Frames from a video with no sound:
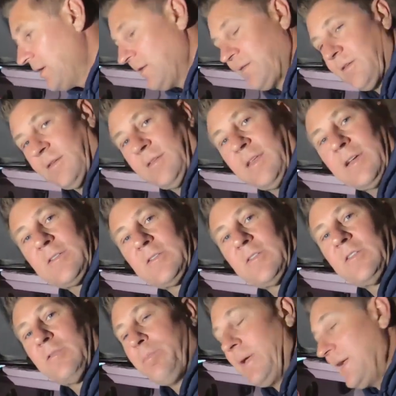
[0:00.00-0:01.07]
is this
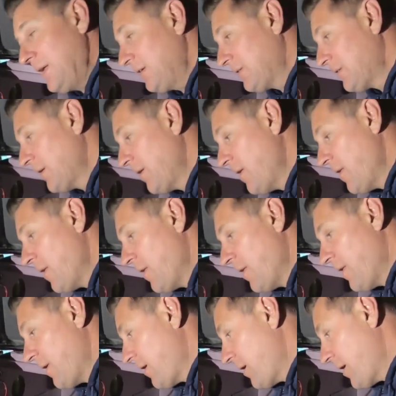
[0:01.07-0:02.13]
extra space,
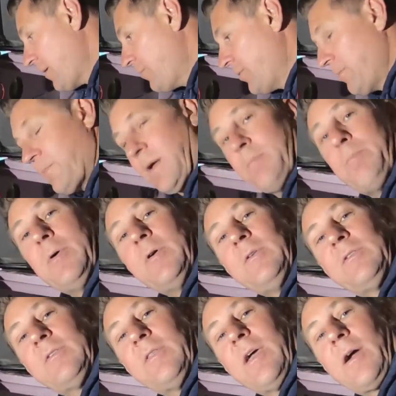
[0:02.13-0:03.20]
I put my
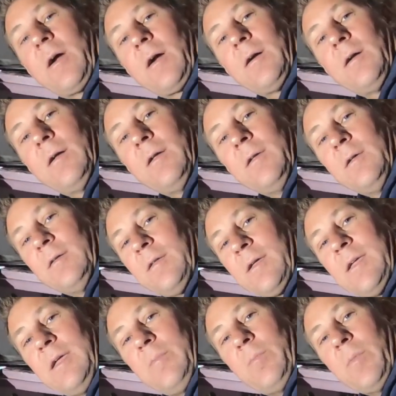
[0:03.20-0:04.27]
boots there to
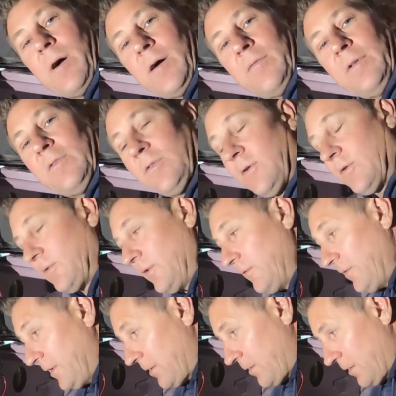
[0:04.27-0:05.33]
keep obviously your
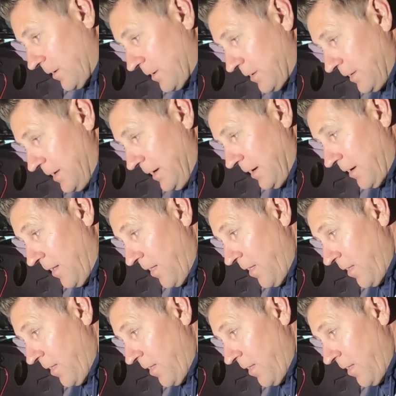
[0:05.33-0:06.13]
living area clean,